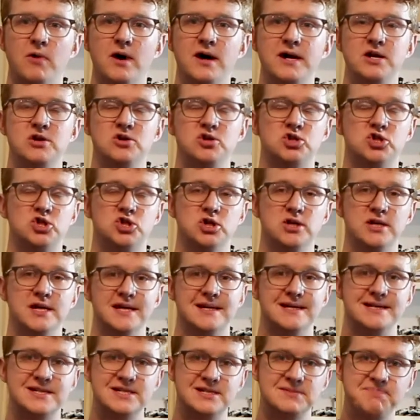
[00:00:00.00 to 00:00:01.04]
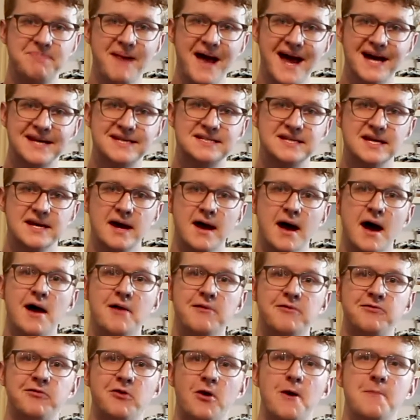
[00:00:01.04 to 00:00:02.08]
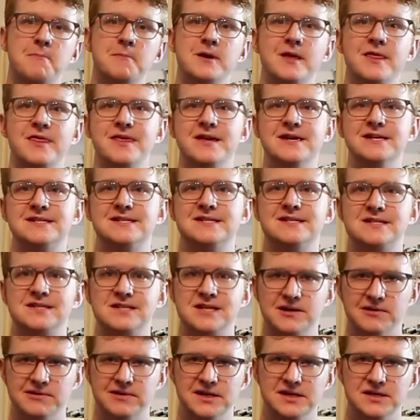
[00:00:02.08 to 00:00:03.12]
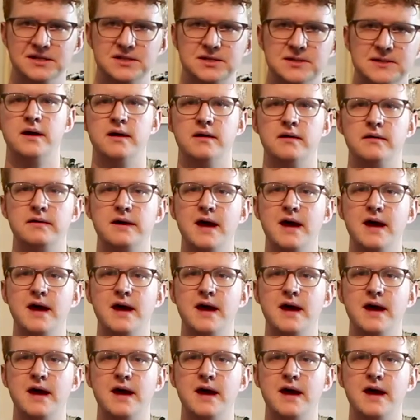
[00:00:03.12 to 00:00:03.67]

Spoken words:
what you should expect from this series.